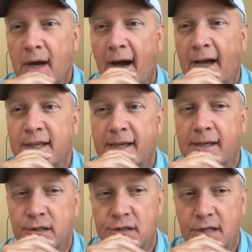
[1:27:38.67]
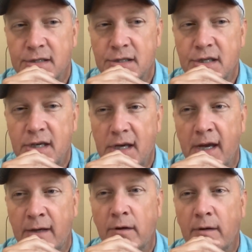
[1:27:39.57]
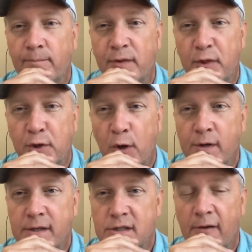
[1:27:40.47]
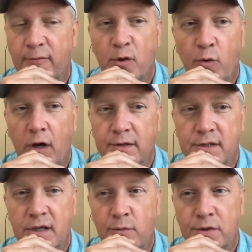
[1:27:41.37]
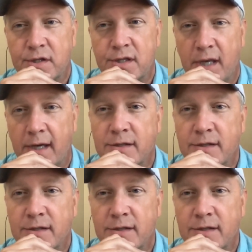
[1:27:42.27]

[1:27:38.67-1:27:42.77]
I think consistency and throwing stuff at the wall to see what sticks.